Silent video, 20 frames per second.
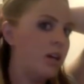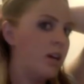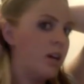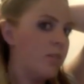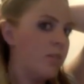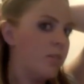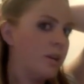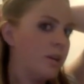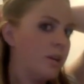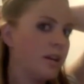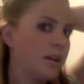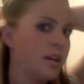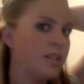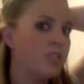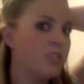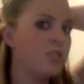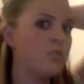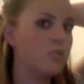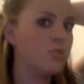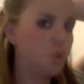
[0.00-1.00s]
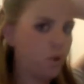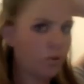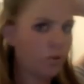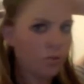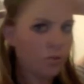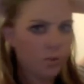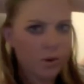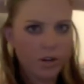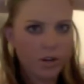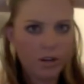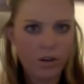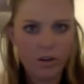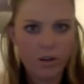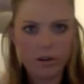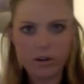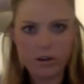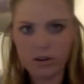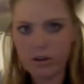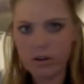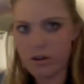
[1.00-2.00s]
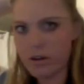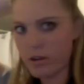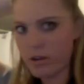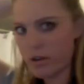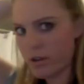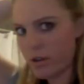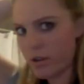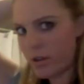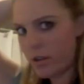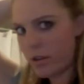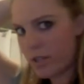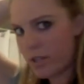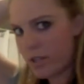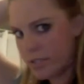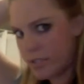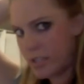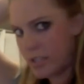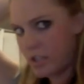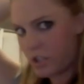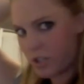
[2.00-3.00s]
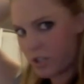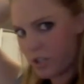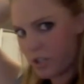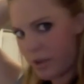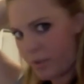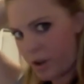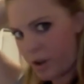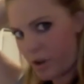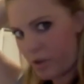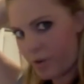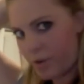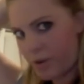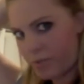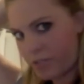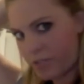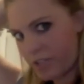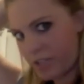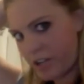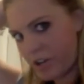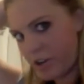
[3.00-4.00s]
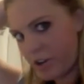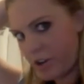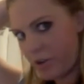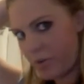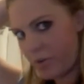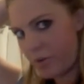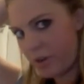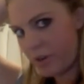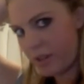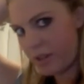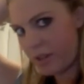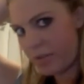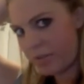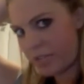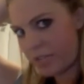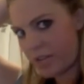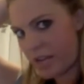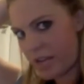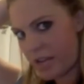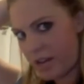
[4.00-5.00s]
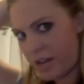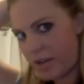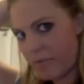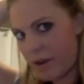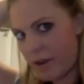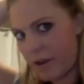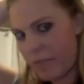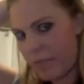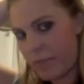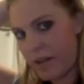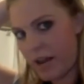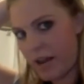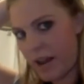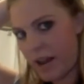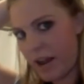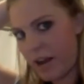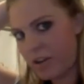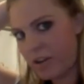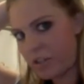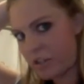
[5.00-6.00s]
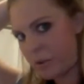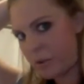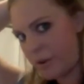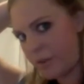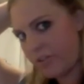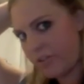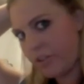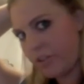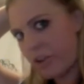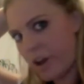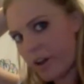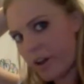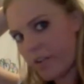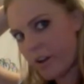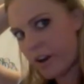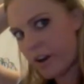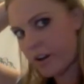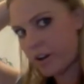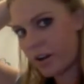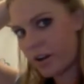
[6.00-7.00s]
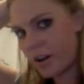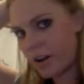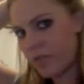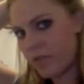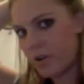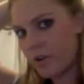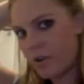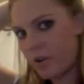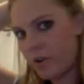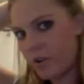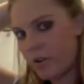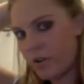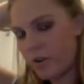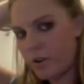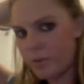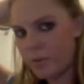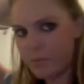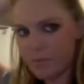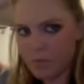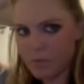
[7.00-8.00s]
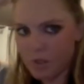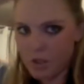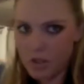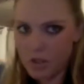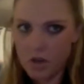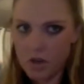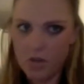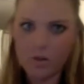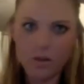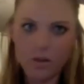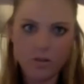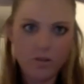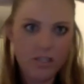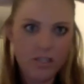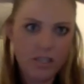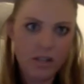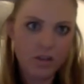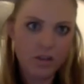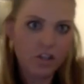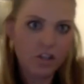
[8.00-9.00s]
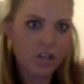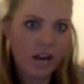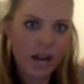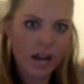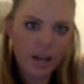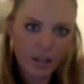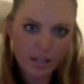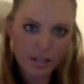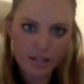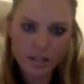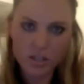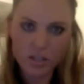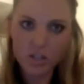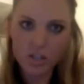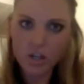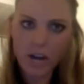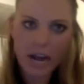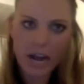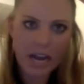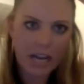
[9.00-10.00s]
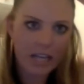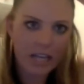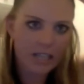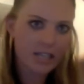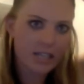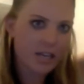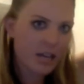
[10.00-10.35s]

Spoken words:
because you don't want your extensions coming all the way up to here. You want them to end about mid-hair, so you have a lot of hair to cover over them so you don't see the tracks. And the track,